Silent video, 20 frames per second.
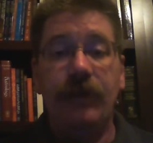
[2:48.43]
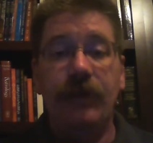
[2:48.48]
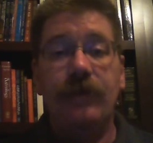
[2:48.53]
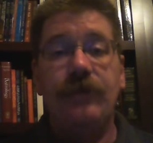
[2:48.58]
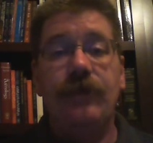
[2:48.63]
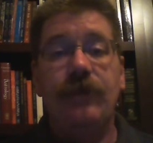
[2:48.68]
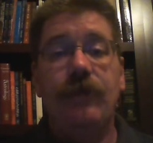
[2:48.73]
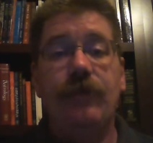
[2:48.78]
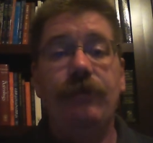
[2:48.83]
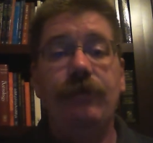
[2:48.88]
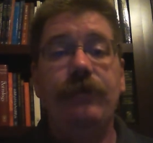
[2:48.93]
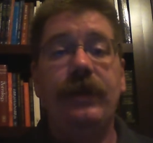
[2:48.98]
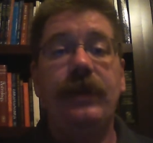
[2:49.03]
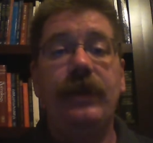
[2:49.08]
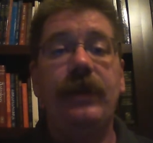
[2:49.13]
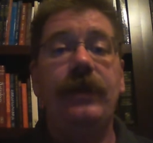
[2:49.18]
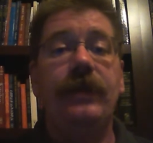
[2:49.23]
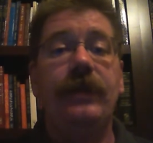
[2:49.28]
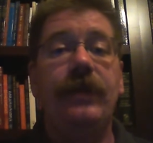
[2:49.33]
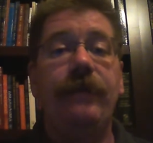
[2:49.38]
So,
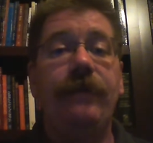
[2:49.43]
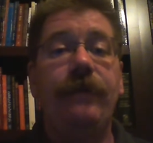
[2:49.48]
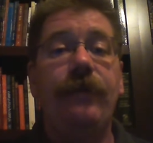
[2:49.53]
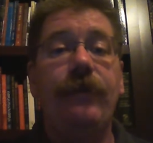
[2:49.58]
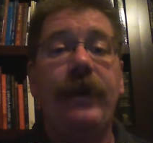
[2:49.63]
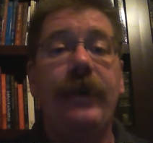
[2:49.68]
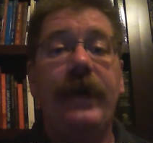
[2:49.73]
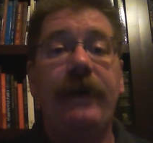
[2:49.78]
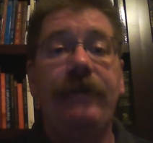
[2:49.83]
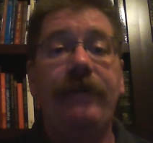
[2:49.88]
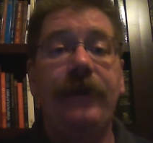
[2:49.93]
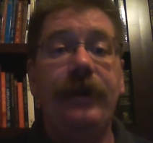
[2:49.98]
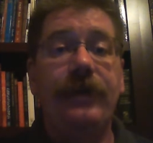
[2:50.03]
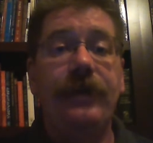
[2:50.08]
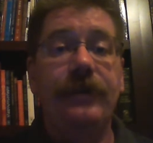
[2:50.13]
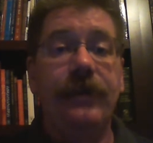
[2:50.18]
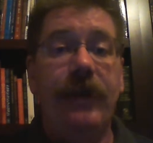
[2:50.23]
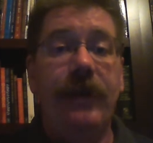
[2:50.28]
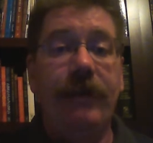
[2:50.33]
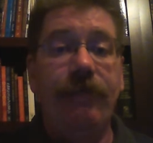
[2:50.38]
meaning that if you have any
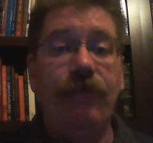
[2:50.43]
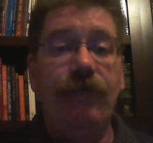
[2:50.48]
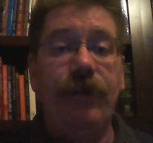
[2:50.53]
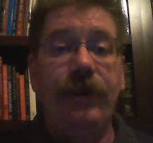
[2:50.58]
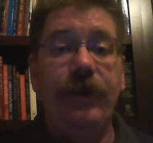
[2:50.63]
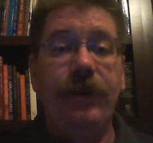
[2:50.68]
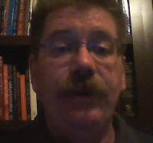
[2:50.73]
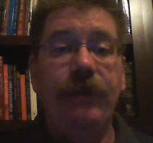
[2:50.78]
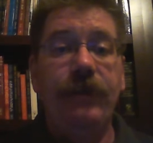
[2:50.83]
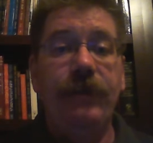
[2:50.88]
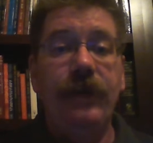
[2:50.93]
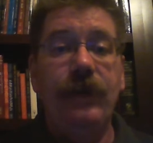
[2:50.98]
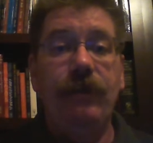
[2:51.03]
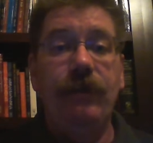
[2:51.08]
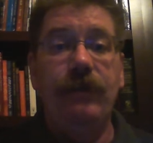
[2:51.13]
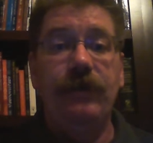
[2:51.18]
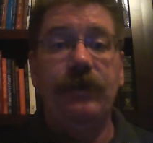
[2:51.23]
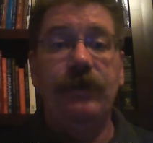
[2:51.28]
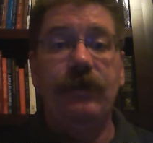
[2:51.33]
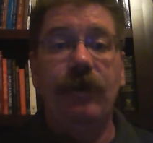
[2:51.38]
software that you need
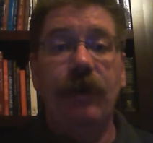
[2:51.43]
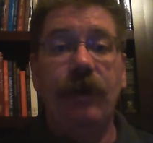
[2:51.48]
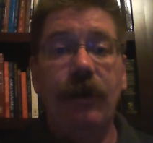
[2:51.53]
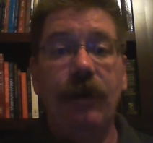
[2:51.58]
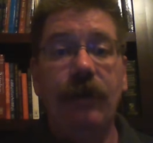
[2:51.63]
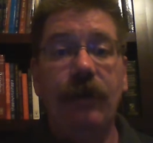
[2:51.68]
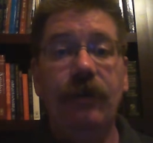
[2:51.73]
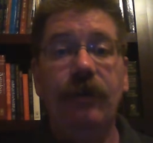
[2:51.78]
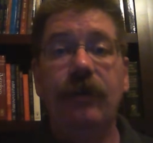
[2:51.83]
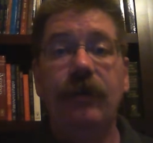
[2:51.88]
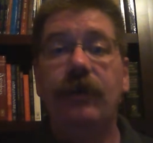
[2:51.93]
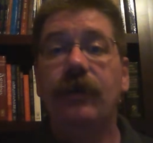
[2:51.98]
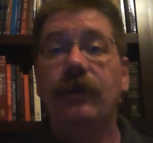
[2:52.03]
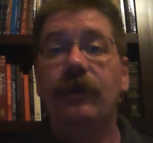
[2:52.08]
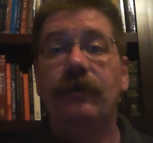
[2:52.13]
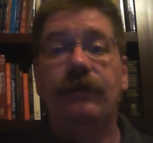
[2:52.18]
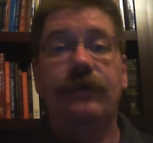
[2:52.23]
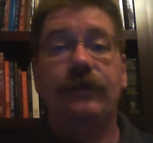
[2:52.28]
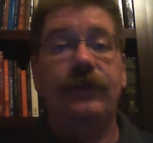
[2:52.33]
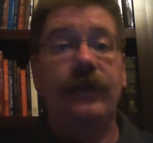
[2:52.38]
to install,
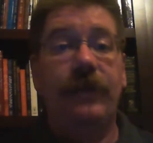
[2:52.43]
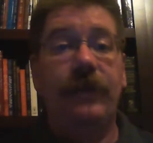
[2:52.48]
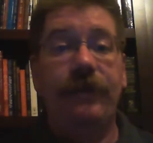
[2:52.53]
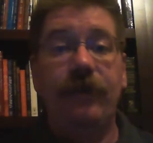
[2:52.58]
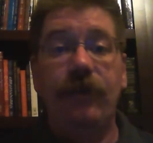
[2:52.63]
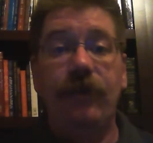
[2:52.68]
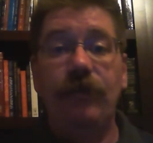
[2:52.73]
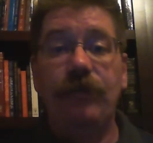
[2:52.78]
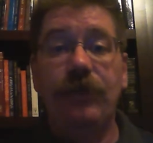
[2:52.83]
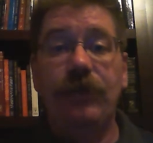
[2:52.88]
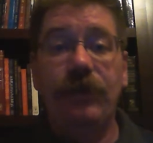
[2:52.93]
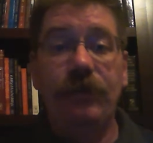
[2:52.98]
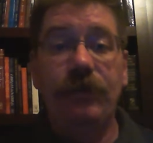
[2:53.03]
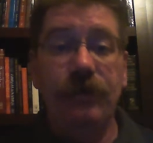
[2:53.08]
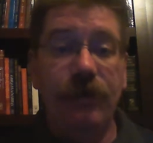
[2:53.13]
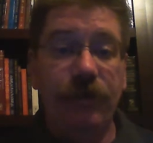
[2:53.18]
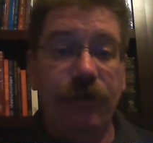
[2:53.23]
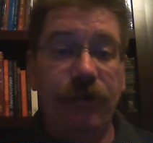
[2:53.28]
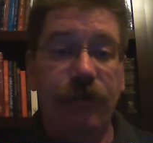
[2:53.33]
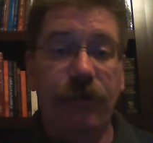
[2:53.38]
stuff that you've been
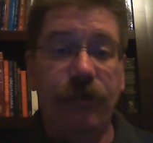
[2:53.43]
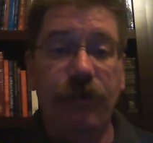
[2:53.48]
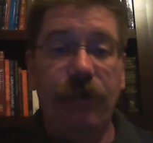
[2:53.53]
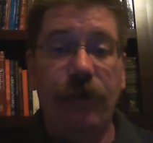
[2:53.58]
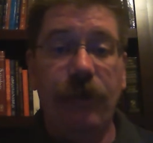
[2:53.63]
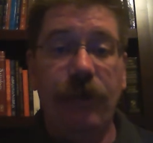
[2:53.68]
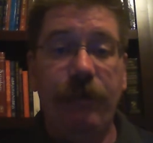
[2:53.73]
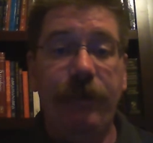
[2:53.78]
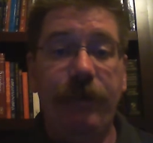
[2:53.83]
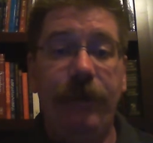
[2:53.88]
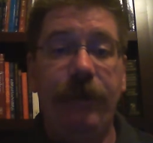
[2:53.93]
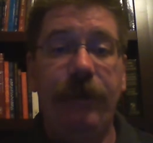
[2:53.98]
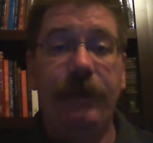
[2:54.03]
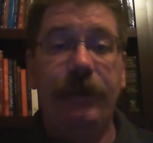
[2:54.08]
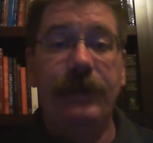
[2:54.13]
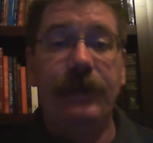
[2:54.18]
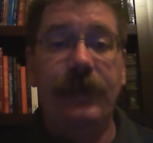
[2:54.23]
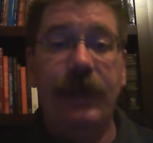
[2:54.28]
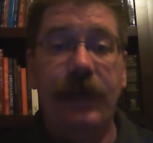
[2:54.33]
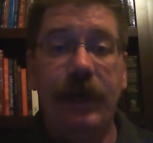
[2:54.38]
using for a long period
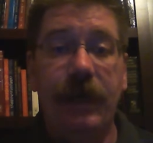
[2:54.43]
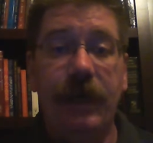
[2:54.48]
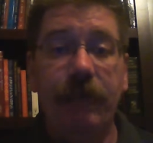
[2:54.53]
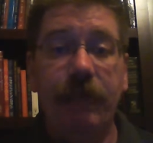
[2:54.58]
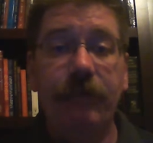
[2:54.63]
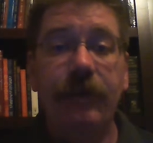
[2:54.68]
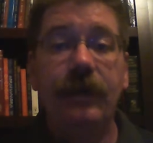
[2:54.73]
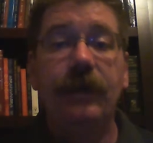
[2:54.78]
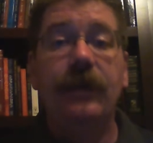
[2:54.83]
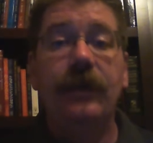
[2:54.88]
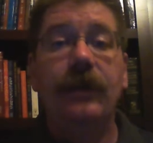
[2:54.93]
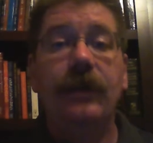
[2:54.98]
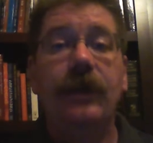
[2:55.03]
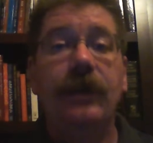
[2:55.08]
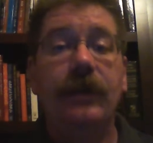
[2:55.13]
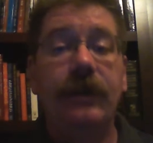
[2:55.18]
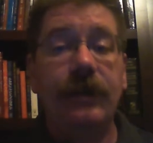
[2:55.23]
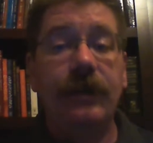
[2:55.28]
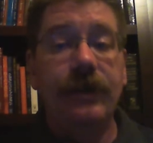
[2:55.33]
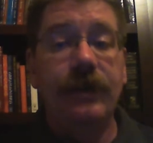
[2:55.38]
of time,
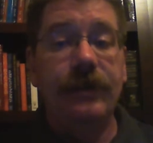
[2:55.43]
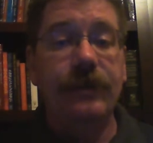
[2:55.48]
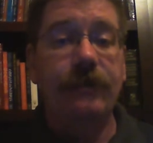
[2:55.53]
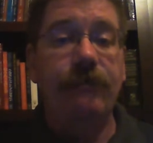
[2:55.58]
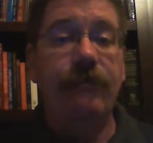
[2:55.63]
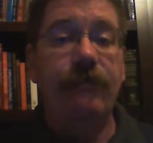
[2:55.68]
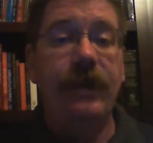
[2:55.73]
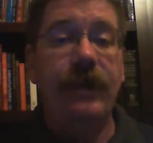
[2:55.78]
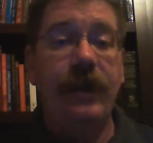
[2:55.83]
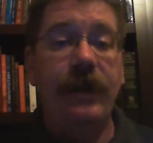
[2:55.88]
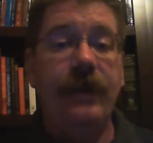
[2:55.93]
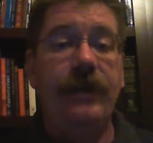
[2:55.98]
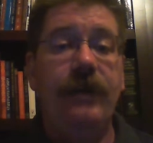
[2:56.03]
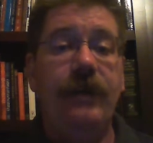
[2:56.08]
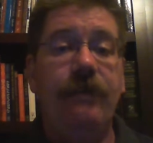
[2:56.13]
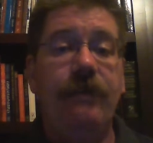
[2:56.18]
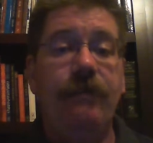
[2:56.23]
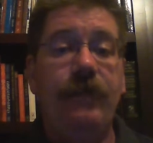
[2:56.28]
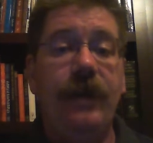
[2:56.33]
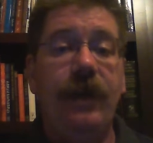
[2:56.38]
this may end
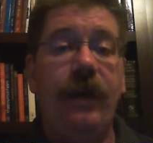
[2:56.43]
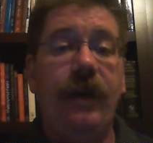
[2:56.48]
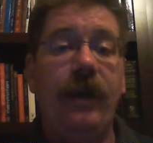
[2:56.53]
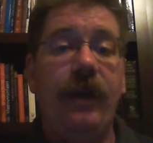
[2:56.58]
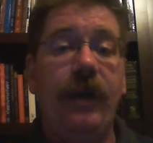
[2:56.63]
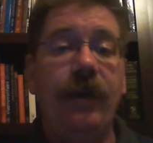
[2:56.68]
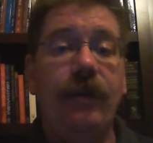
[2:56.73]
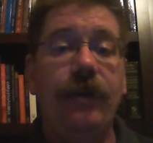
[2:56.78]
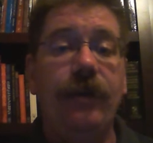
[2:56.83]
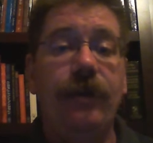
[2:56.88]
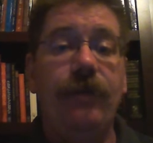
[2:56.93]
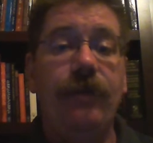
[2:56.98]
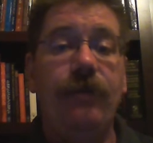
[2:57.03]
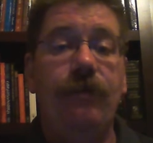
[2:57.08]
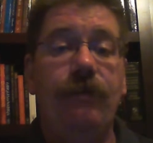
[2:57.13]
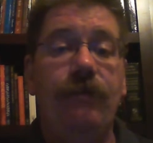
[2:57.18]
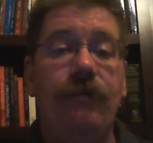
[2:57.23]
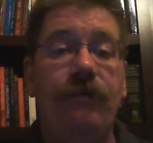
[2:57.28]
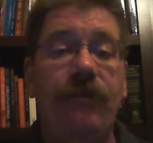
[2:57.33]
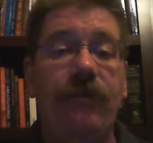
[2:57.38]
up being a good,
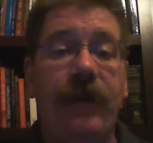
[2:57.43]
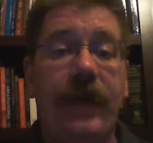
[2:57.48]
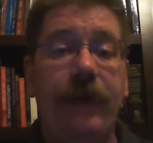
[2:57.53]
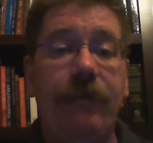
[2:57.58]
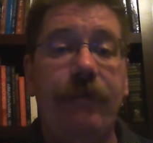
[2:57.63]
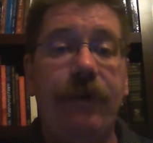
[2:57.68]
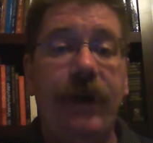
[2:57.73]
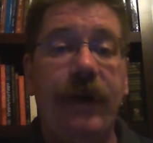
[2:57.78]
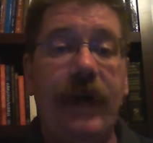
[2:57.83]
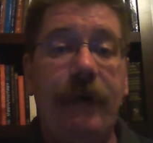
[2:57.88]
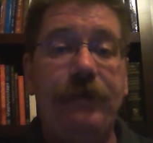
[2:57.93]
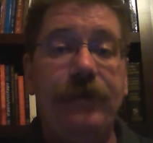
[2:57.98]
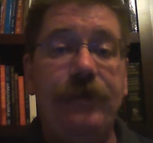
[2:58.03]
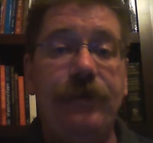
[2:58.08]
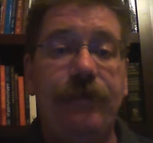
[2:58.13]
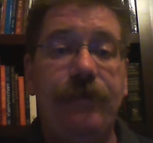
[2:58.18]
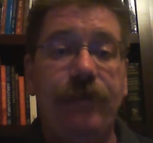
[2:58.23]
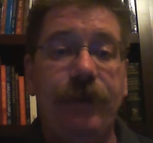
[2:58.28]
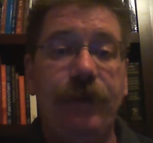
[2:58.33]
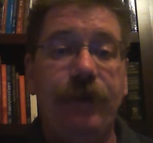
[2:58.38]
viable
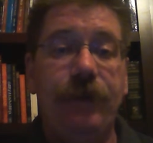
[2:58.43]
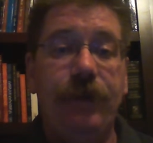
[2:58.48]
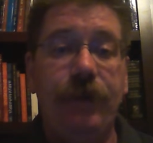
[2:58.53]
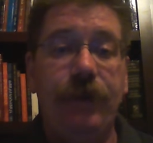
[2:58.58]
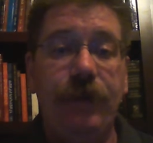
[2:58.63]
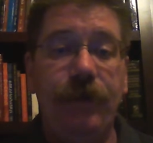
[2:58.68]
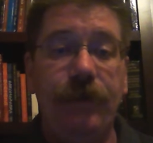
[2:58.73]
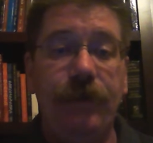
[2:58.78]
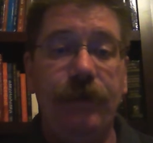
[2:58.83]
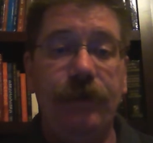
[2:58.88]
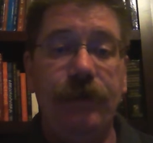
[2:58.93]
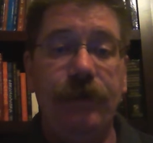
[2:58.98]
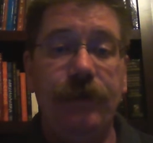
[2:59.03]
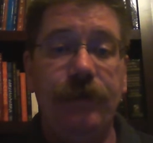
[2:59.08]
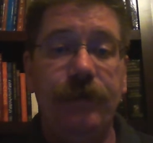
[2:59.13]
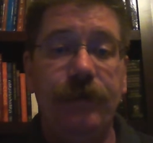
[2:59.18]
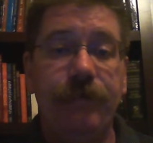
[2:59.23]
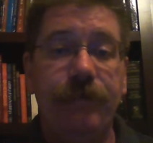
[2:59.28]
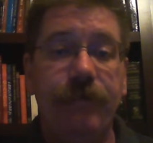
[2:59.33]
option for you to use.